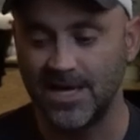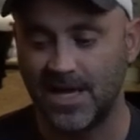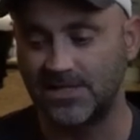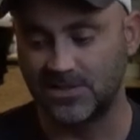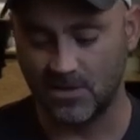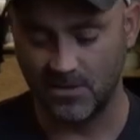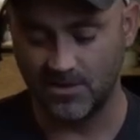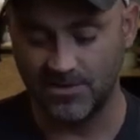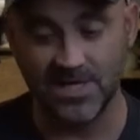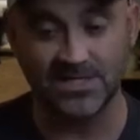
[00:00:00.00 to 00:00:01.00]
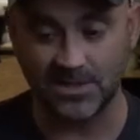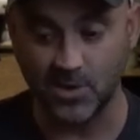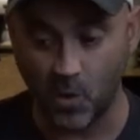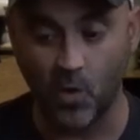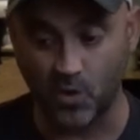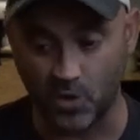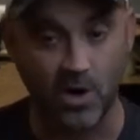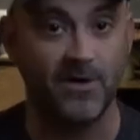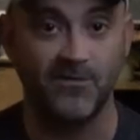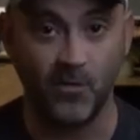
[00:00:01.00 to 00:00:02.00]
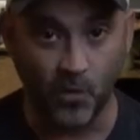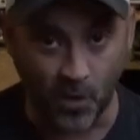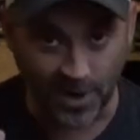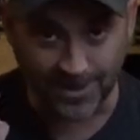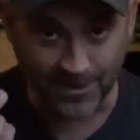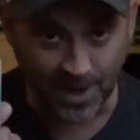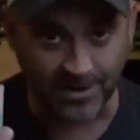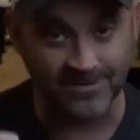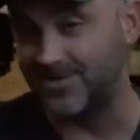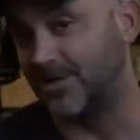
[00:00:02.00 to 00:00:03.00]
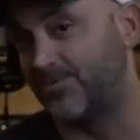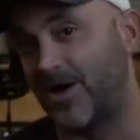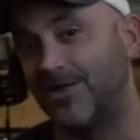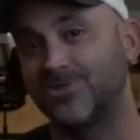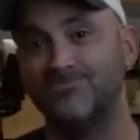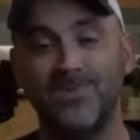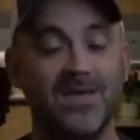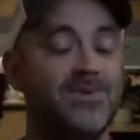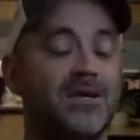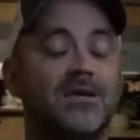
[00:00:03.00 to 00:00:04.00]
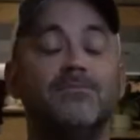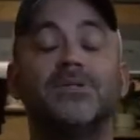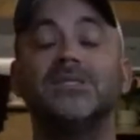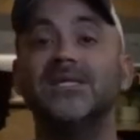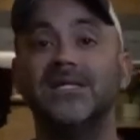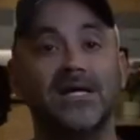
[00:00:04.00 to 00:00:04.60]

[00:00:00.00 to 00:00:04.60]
And so this order of 1 bottle of nail polish may be a complete